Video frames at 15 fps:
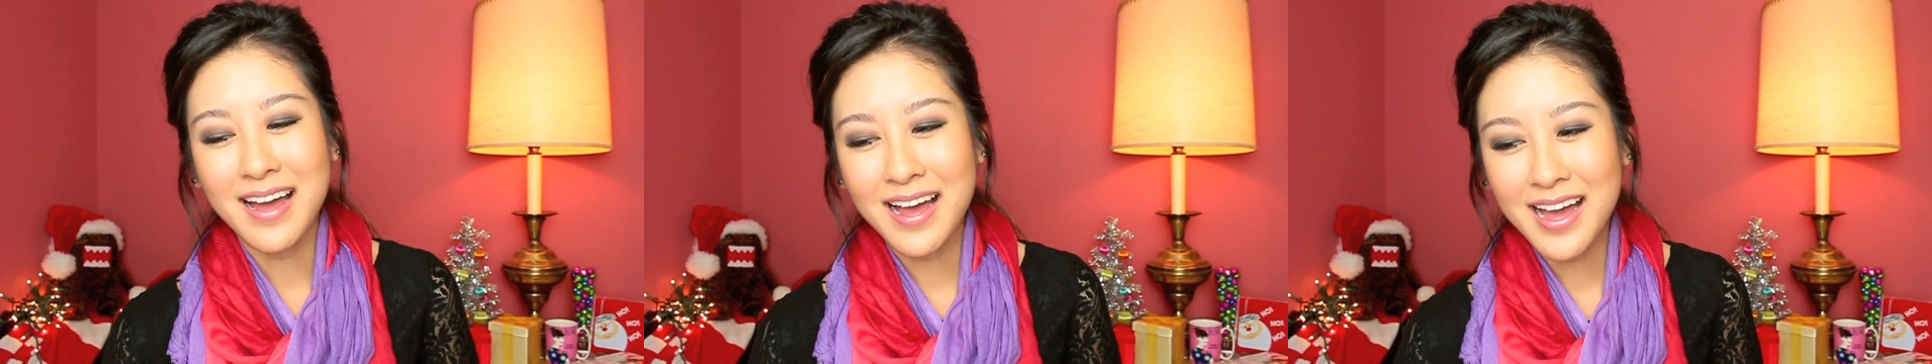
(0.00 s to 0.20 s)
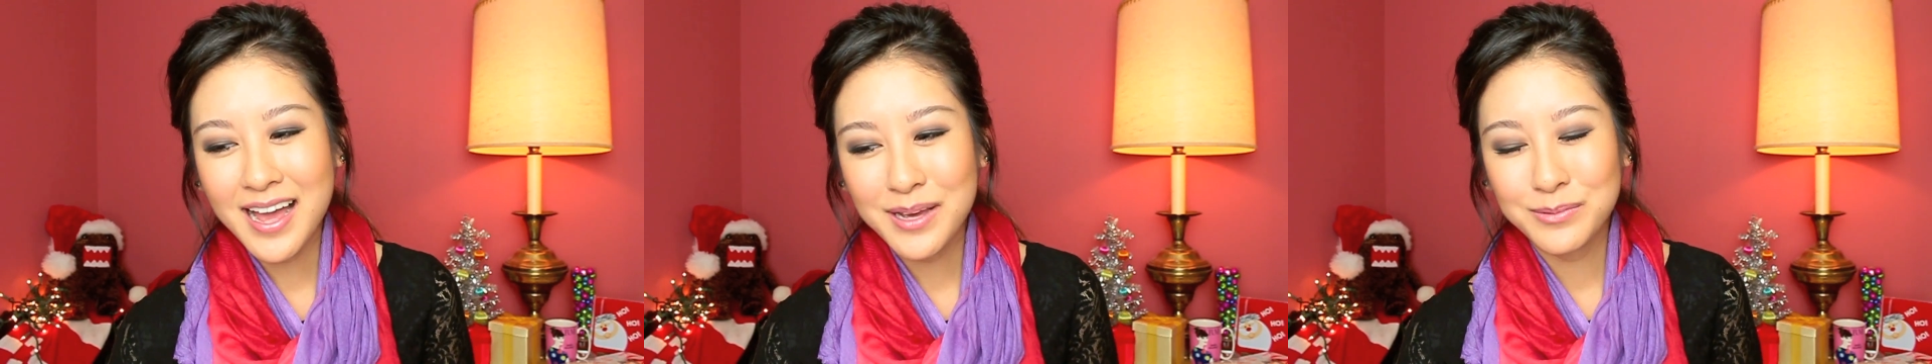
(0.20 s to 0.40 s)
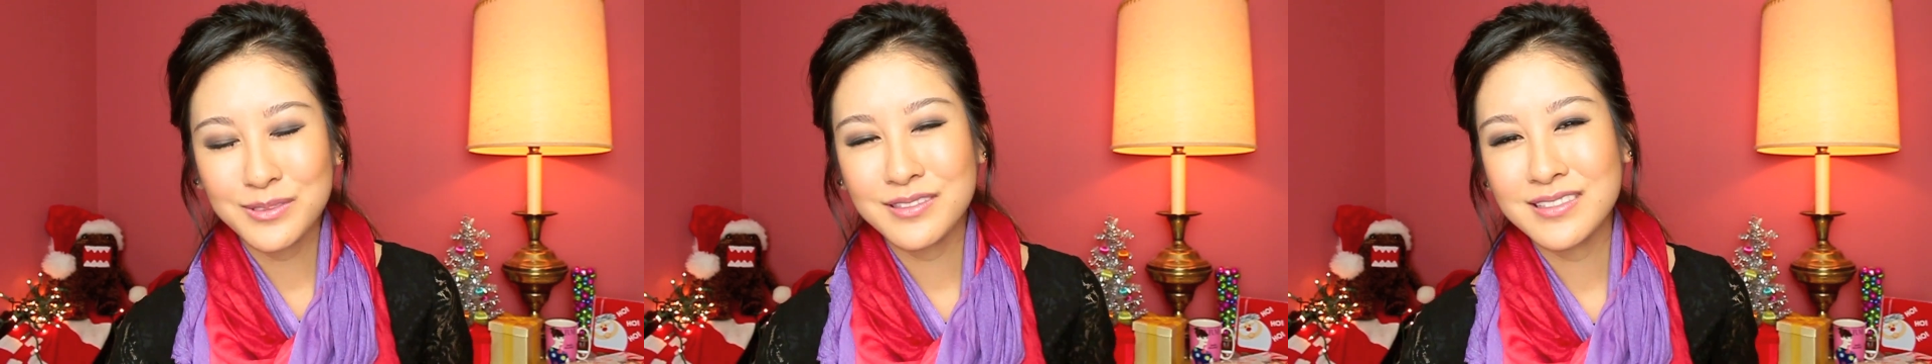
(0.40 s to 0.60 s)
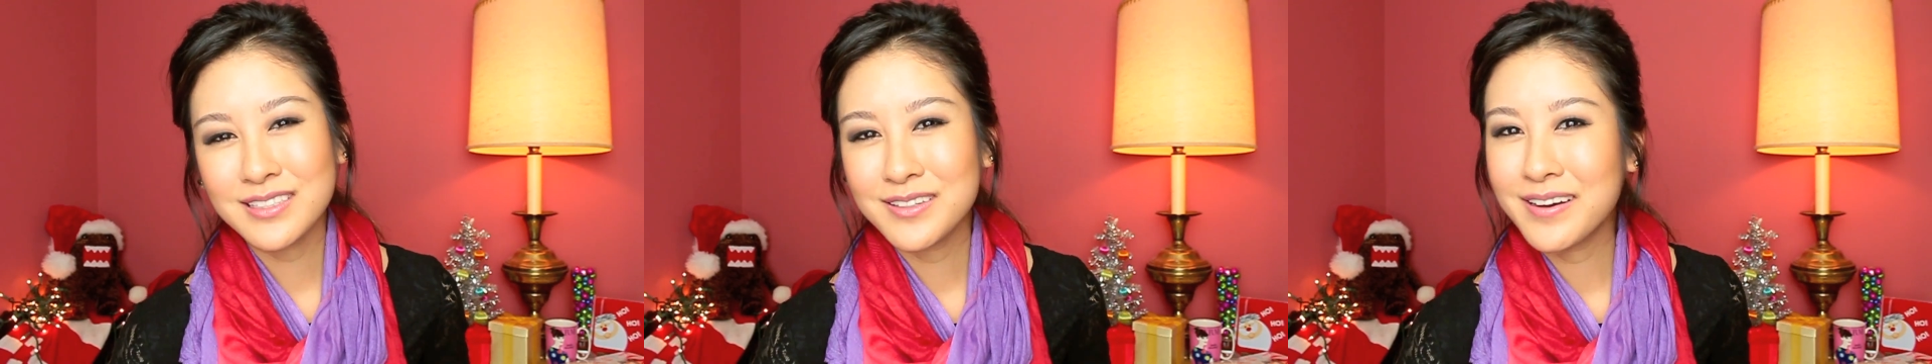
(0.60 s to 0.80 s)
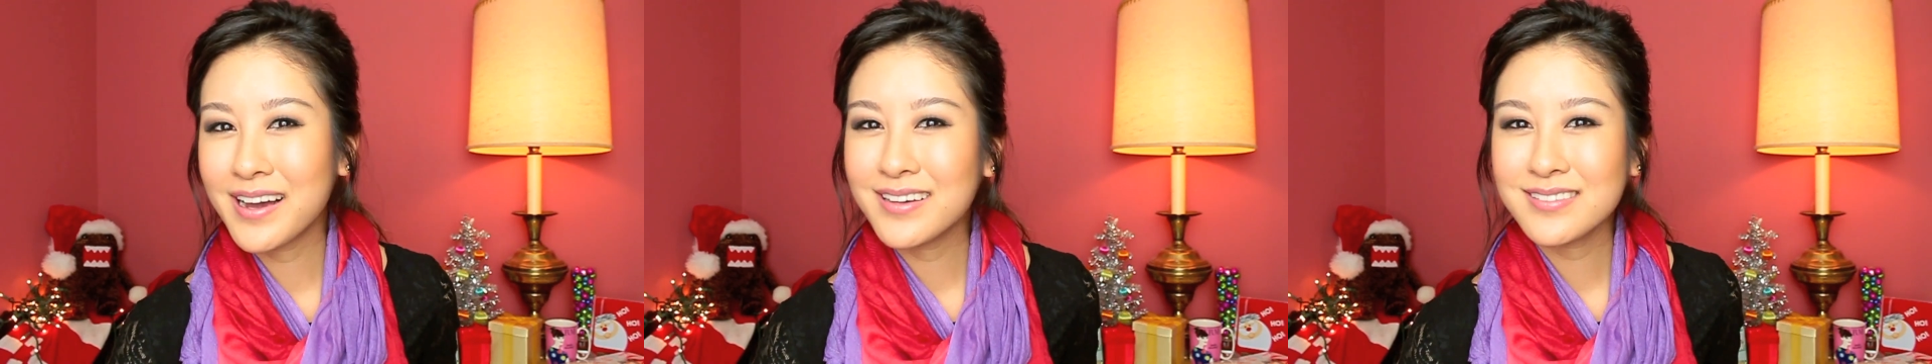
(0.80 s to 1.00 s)
I will
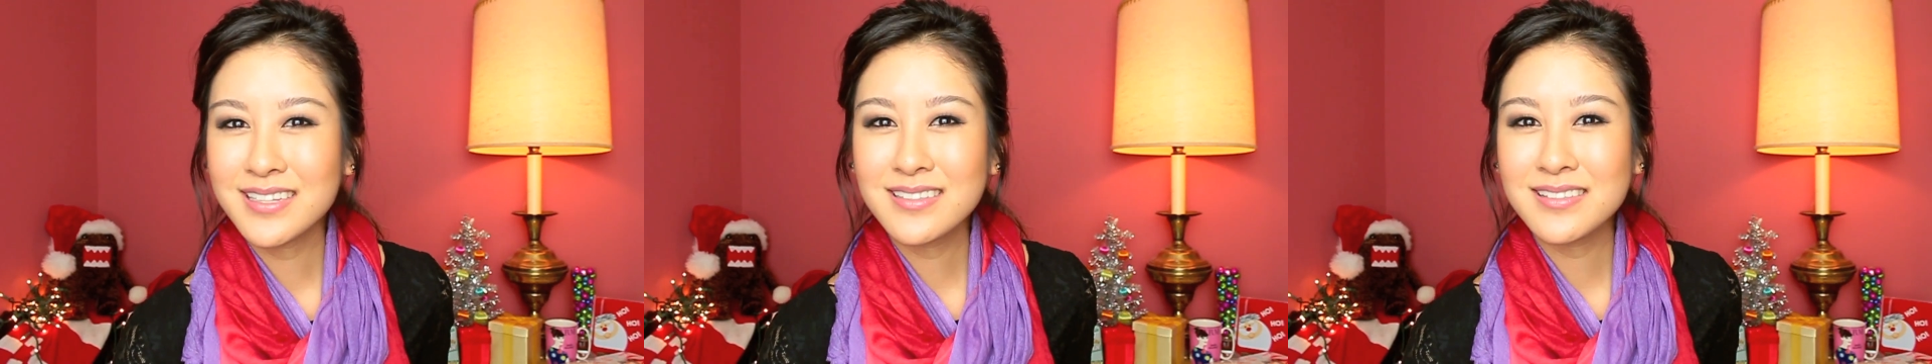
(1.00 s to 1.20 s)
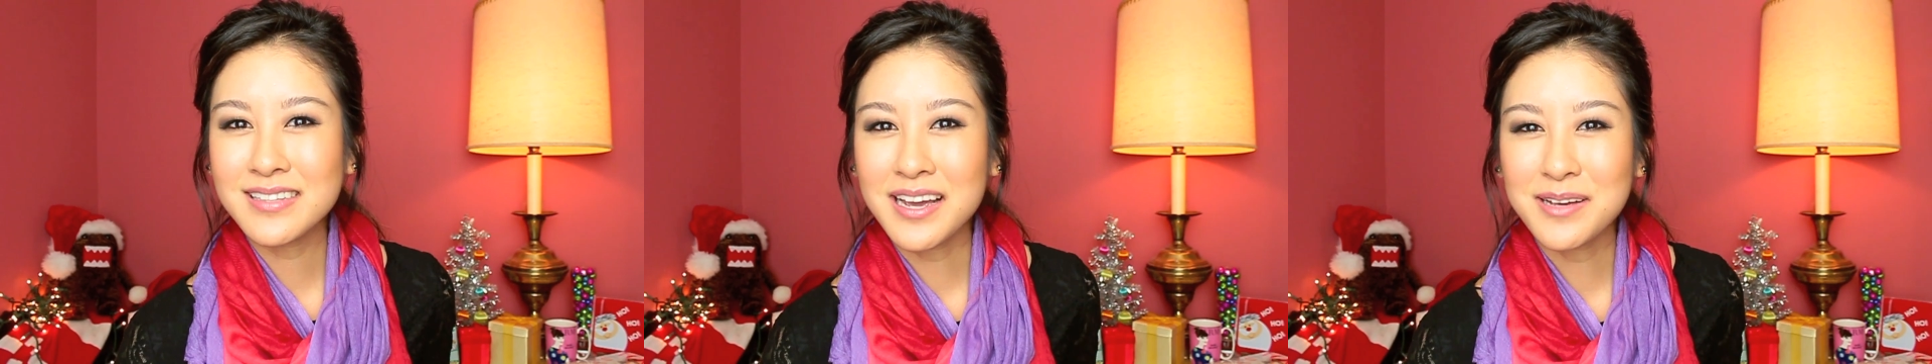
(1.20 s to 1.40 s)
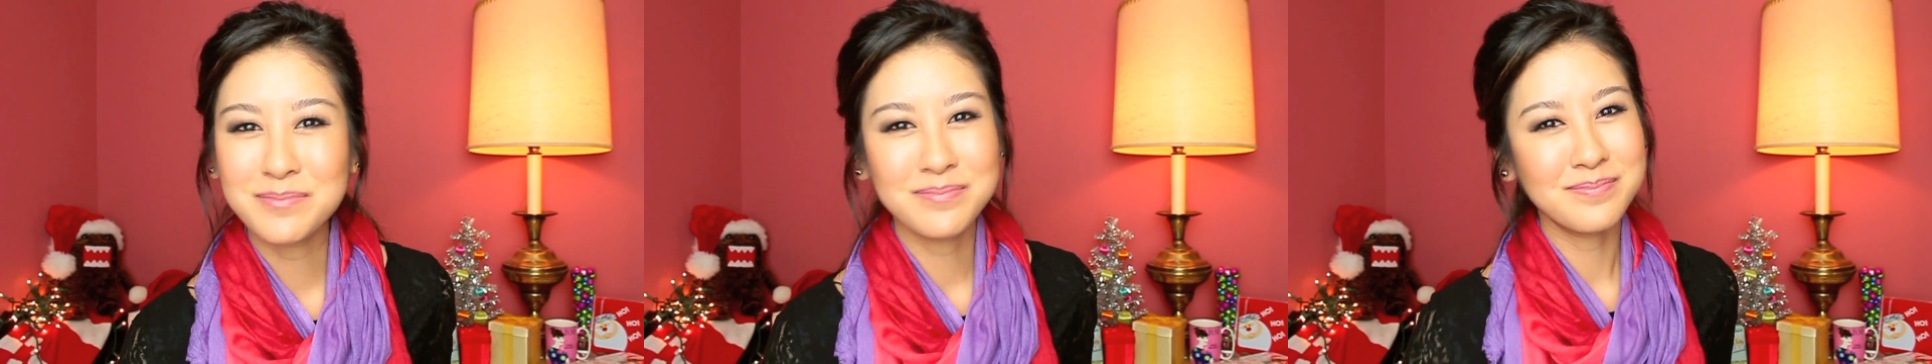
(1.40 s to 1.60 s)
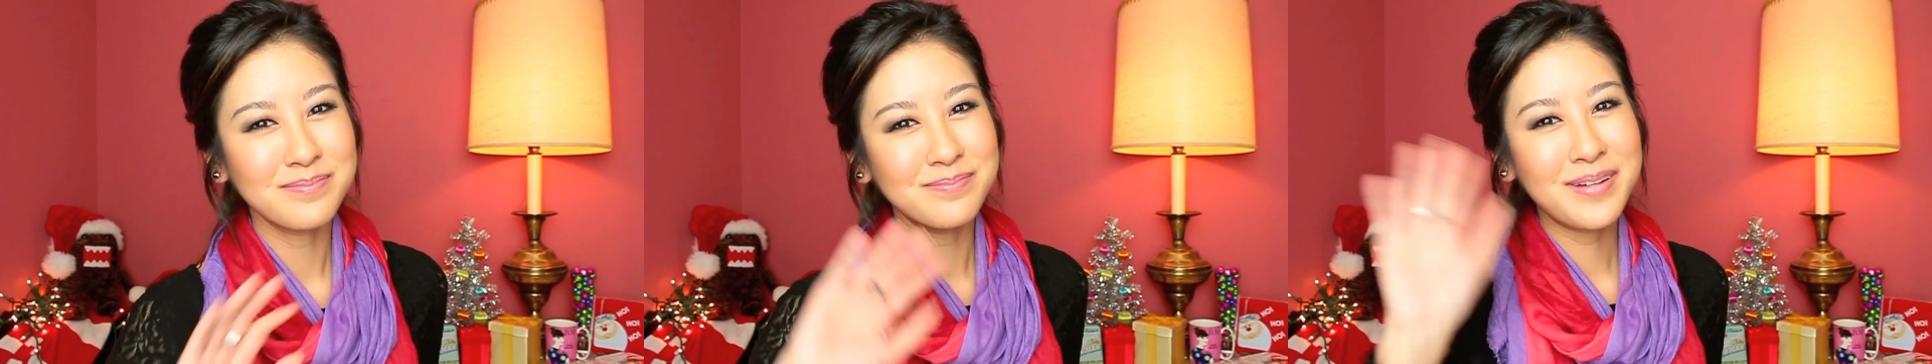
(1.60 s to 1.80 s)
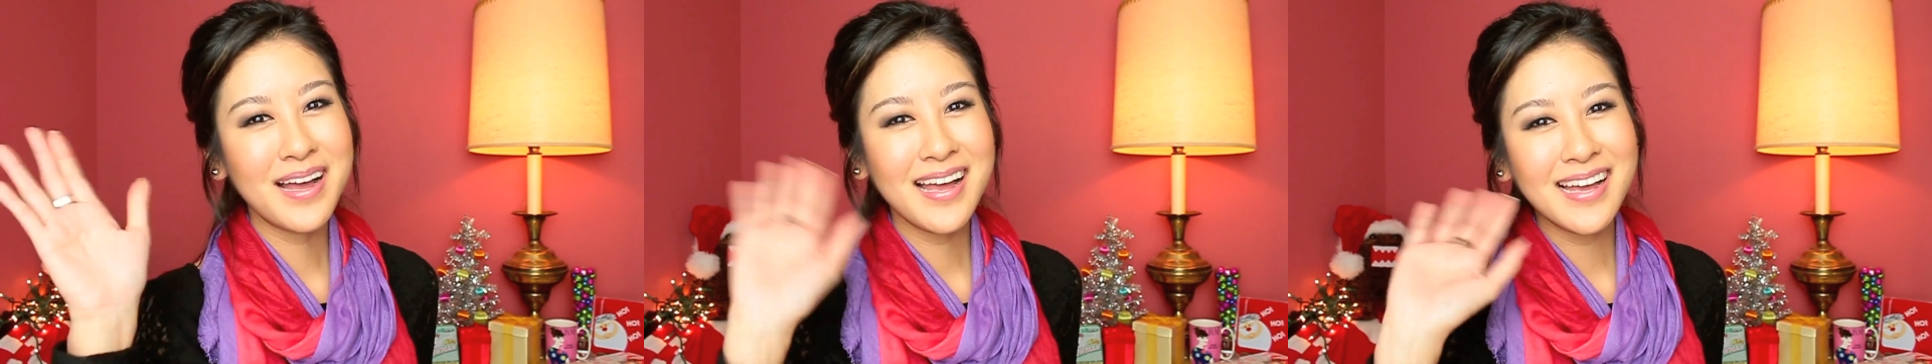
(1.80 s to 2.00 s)
see you guys next time.
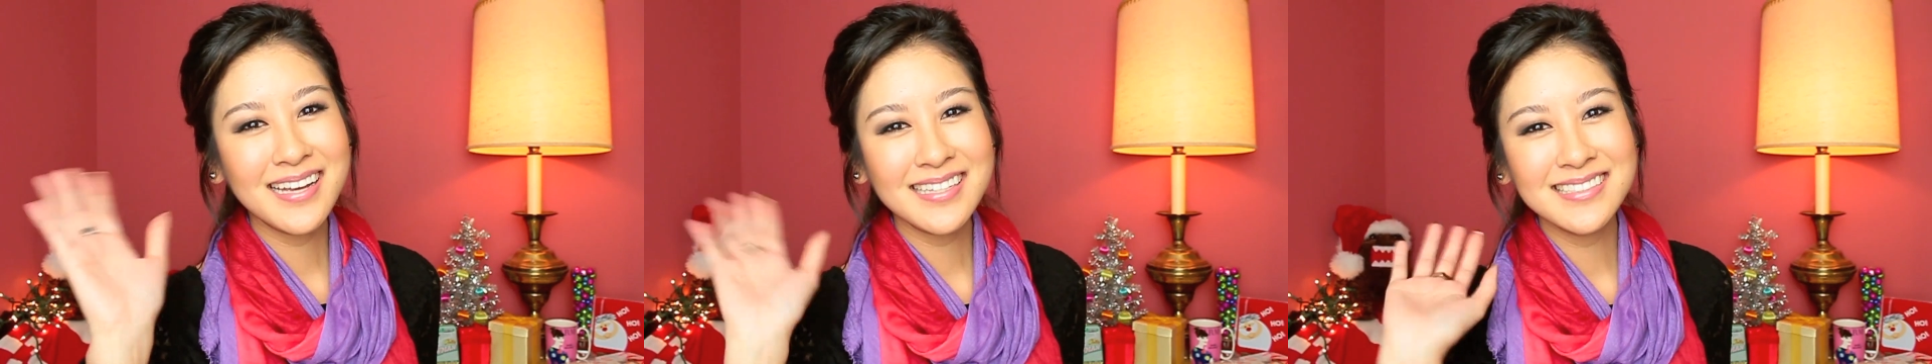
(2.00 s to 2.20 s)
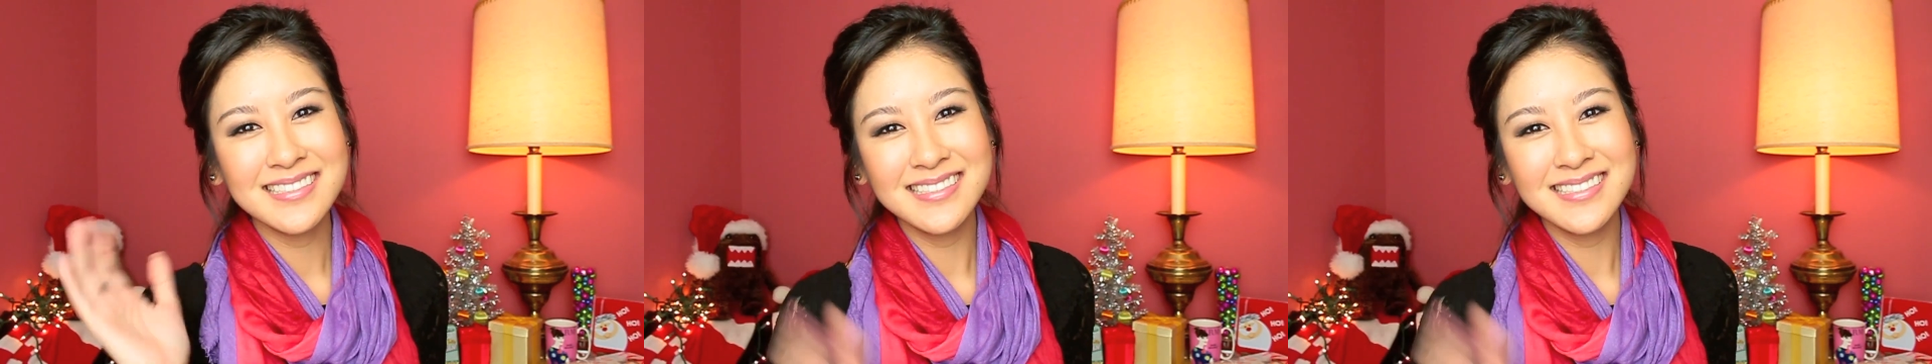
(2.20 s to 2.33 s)
Bye!